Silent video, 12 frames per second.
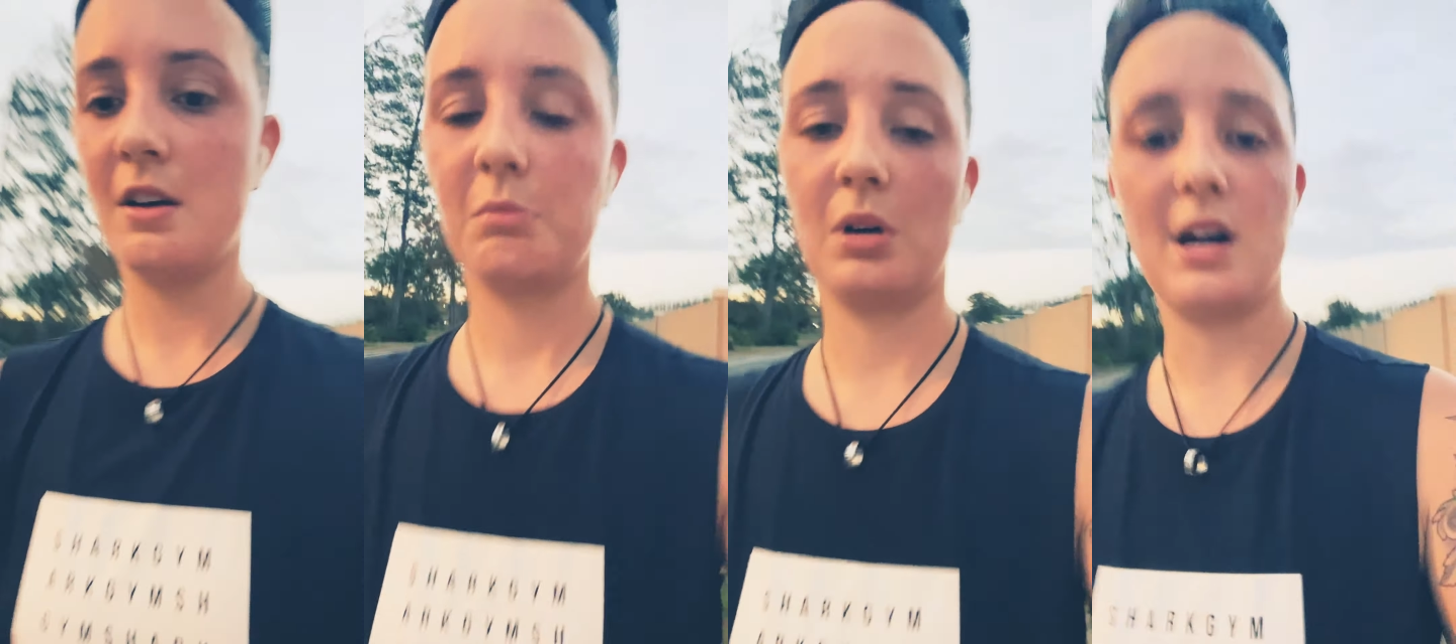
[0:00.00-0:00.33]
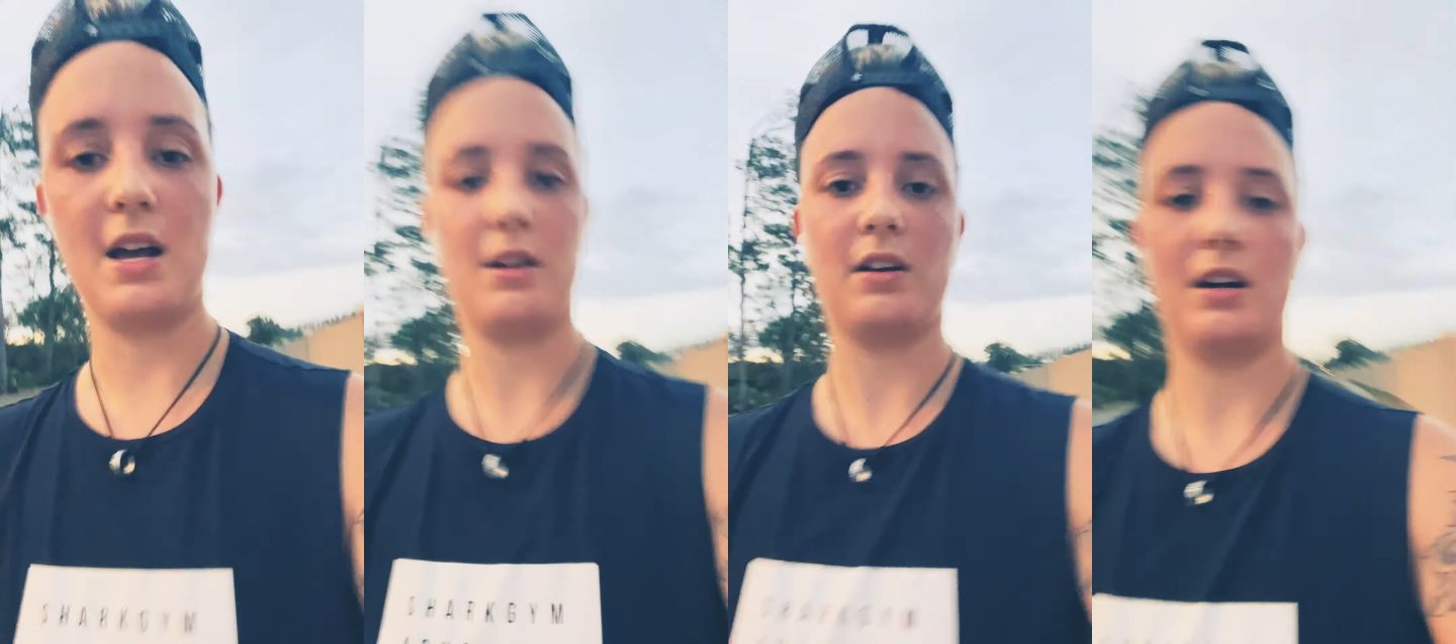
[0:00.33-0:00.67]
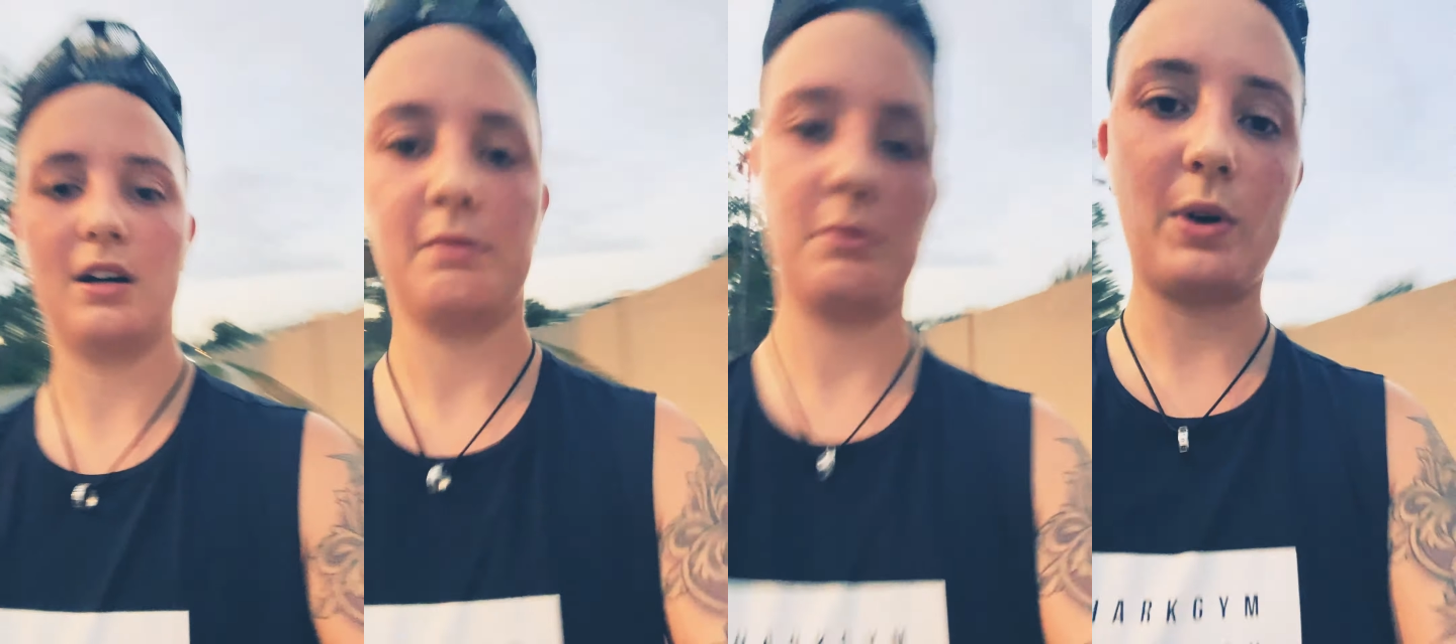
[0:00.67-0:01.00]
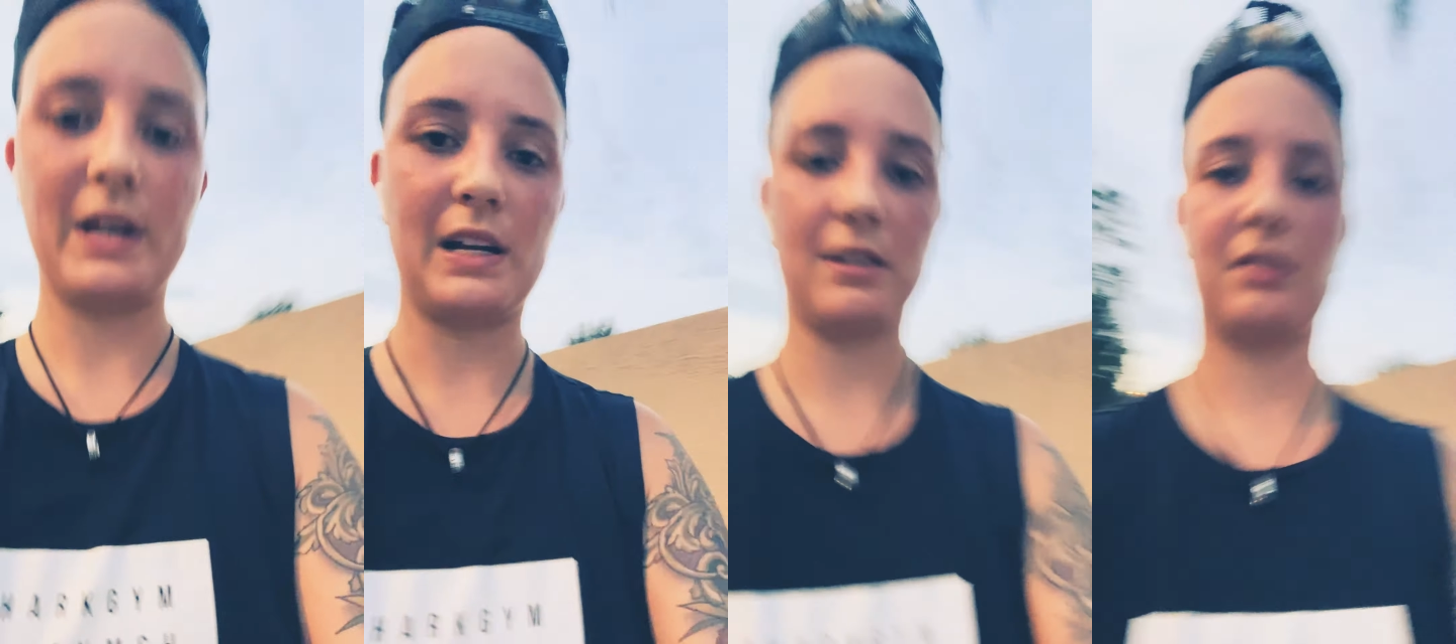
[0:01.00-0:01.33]
But
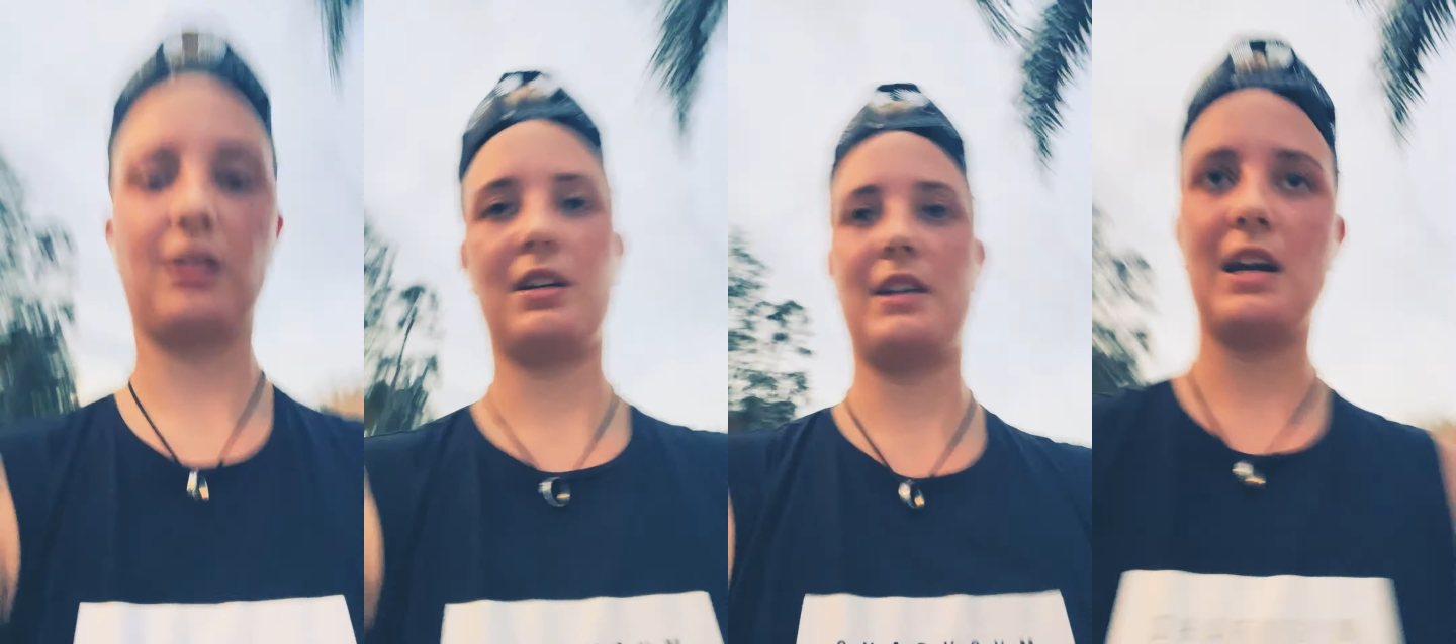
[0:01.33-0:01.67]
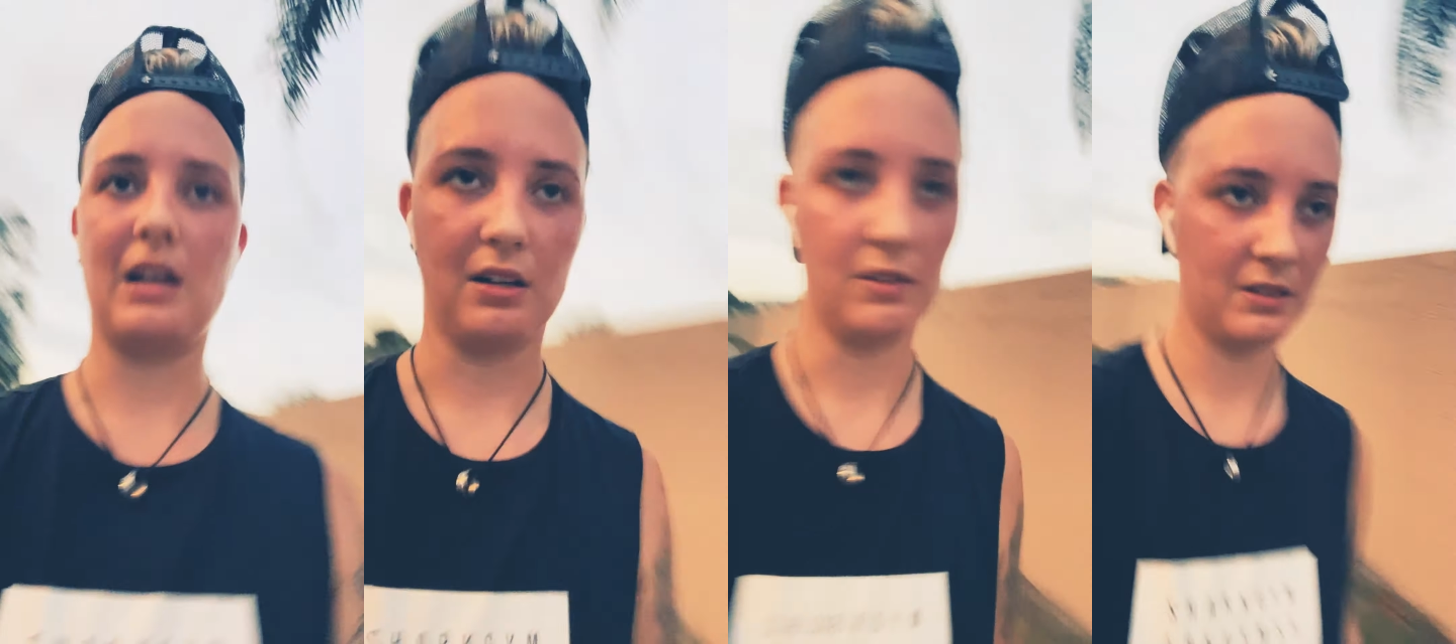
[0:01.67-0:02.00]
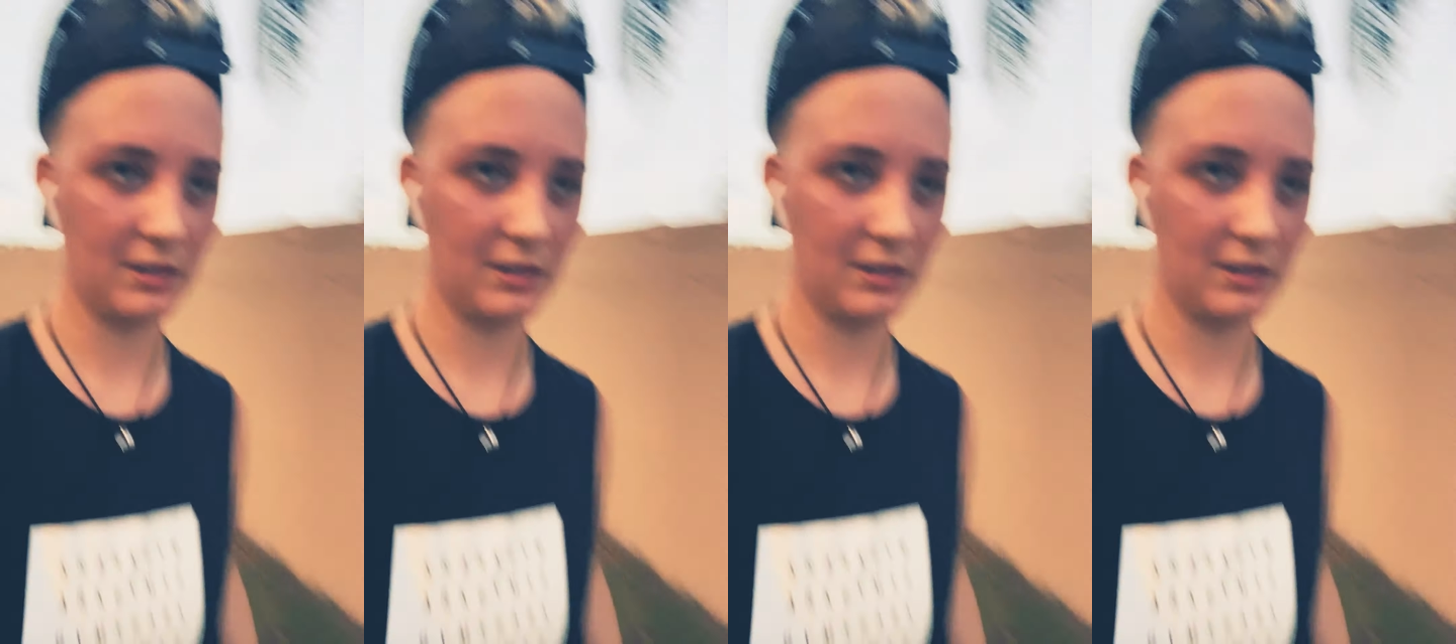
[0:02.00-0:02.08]
why not start now?